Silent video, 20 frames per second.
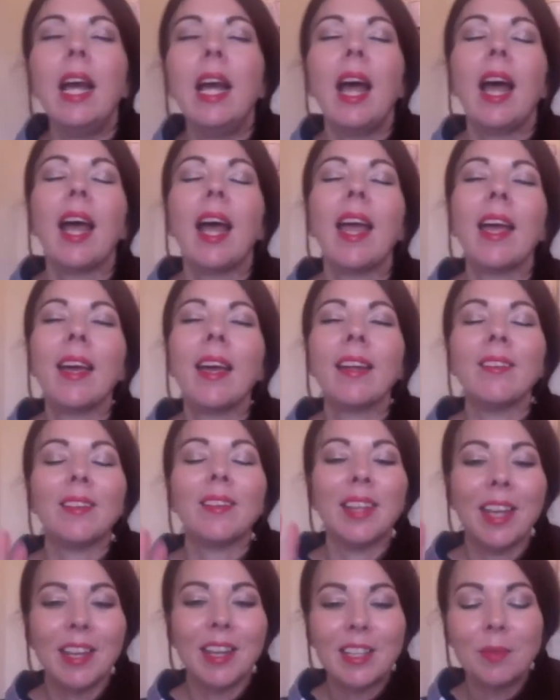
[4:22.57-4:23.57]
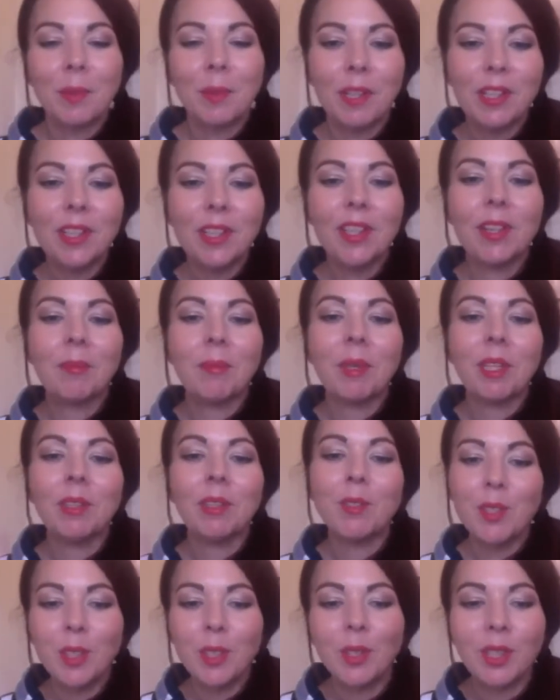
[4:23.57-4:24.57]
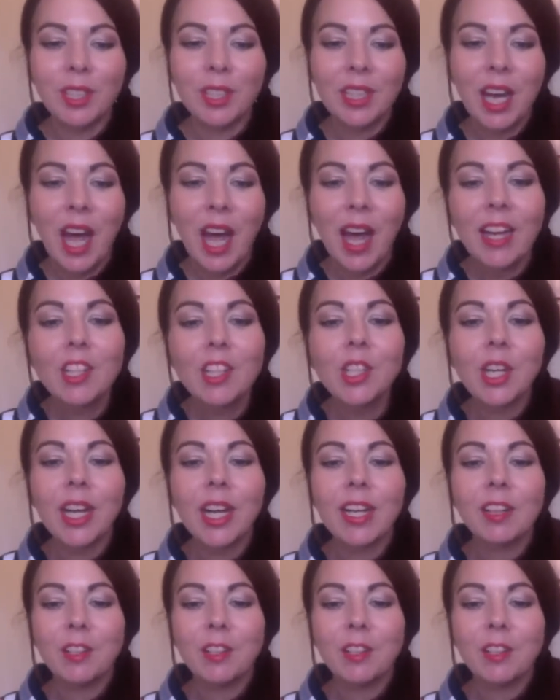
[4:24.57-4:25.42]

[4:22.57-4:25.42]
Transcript: And when I explain to them that you still need to hydrate,